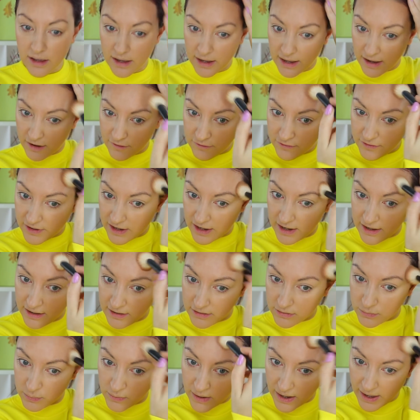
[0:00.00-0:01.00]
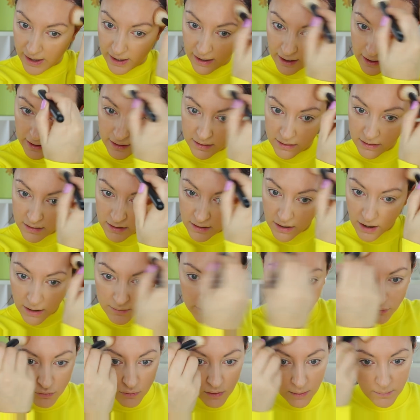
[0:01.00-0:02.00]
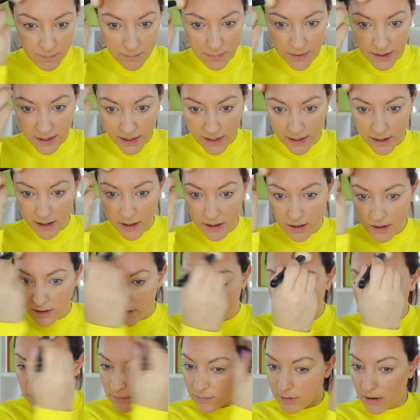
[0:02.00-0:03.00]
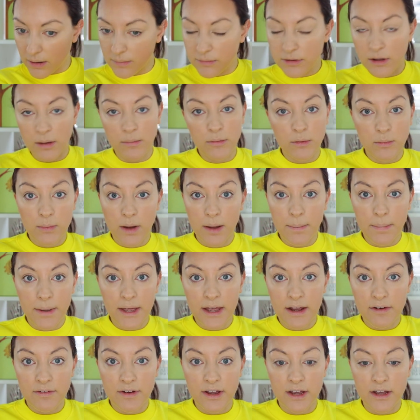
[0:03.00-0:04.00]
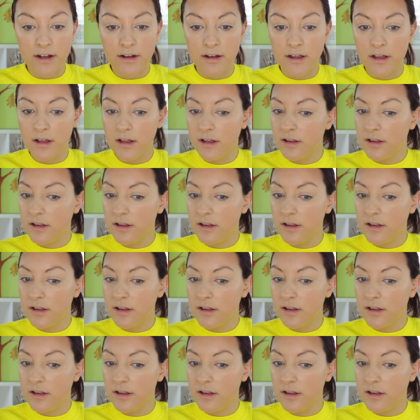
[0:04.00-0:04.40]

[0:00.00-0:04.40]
I have days where I'm grumpy, sometimes I'm on my period,